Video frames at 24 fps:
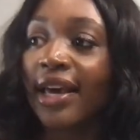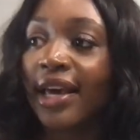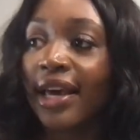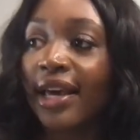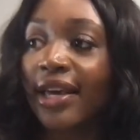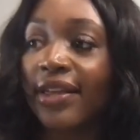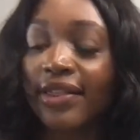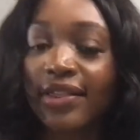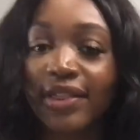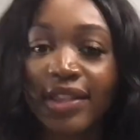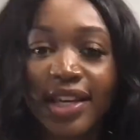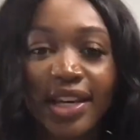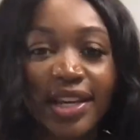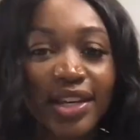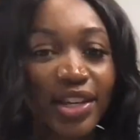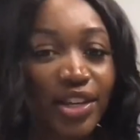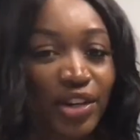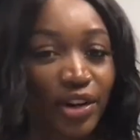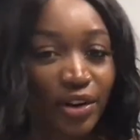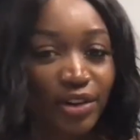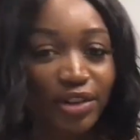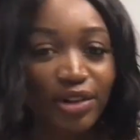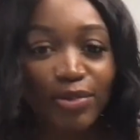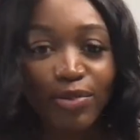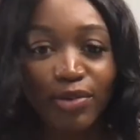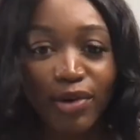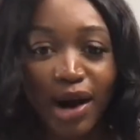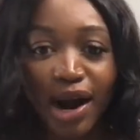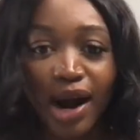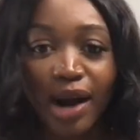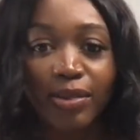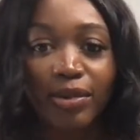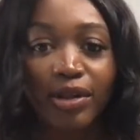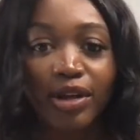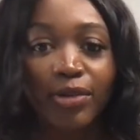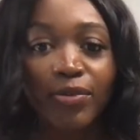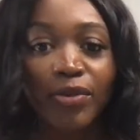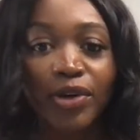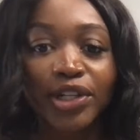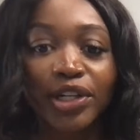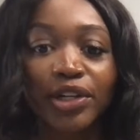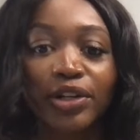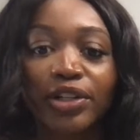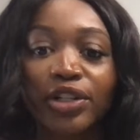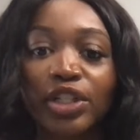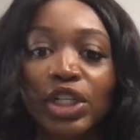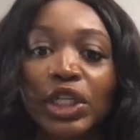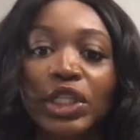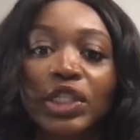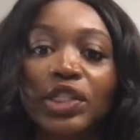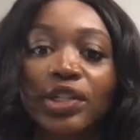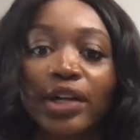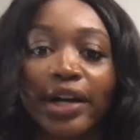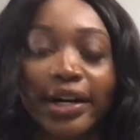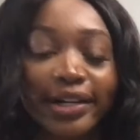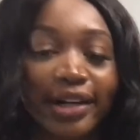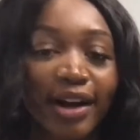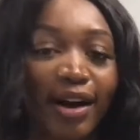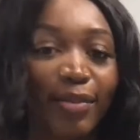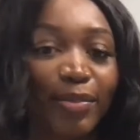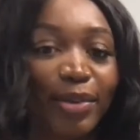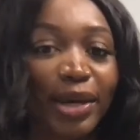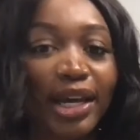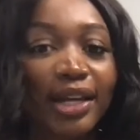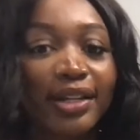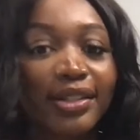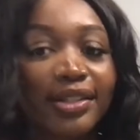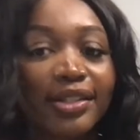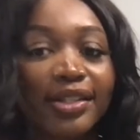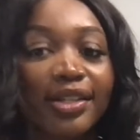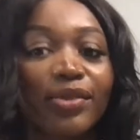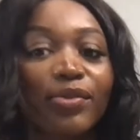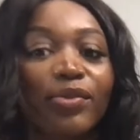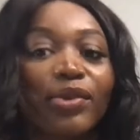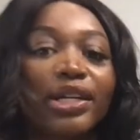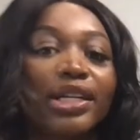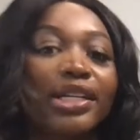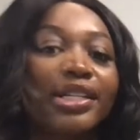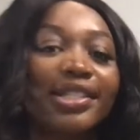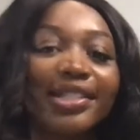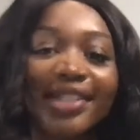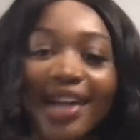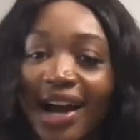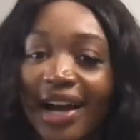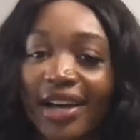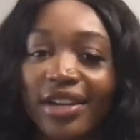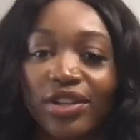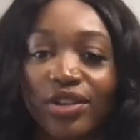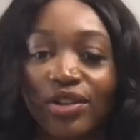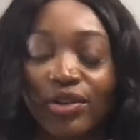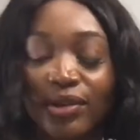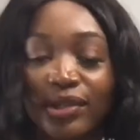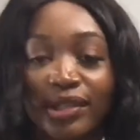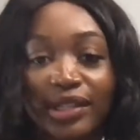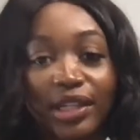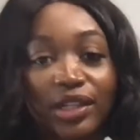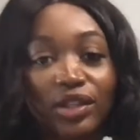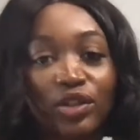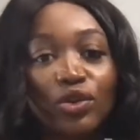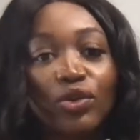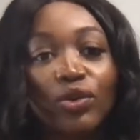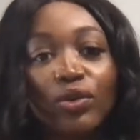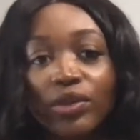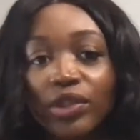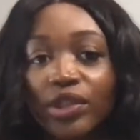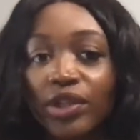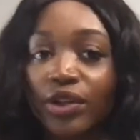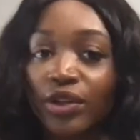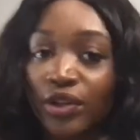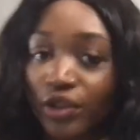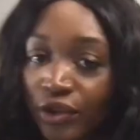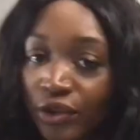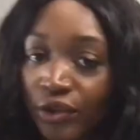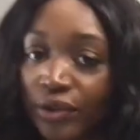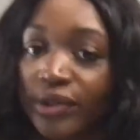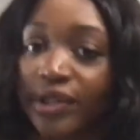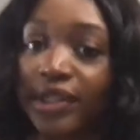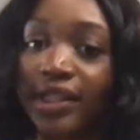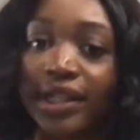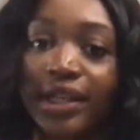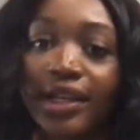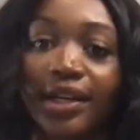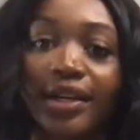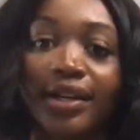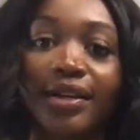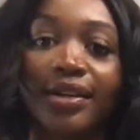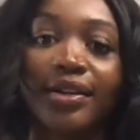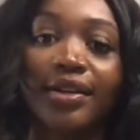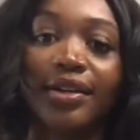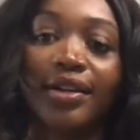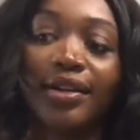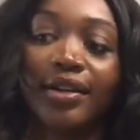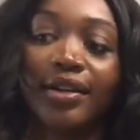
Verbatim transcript: and think you're the problem when you're just starting out painting when it's not you, it's the tools you're using